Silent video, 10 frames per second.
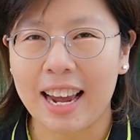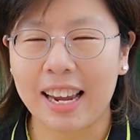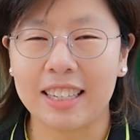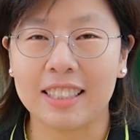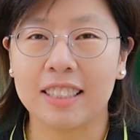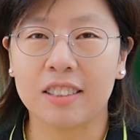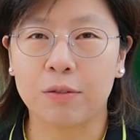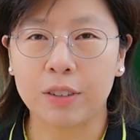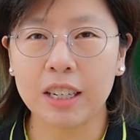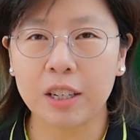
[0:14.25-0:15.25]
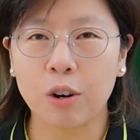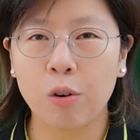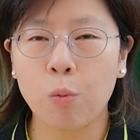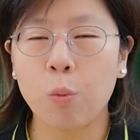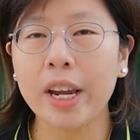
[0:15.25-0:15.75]
And in this
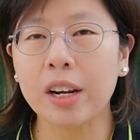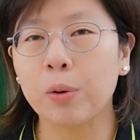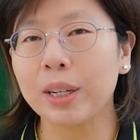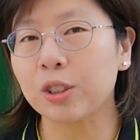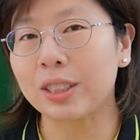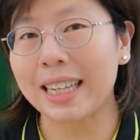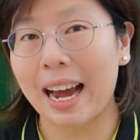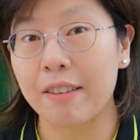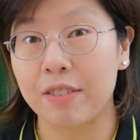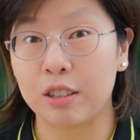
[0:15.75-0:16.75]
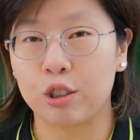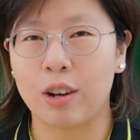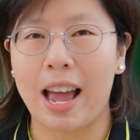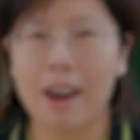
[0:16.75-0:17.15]
video, we are going to dive into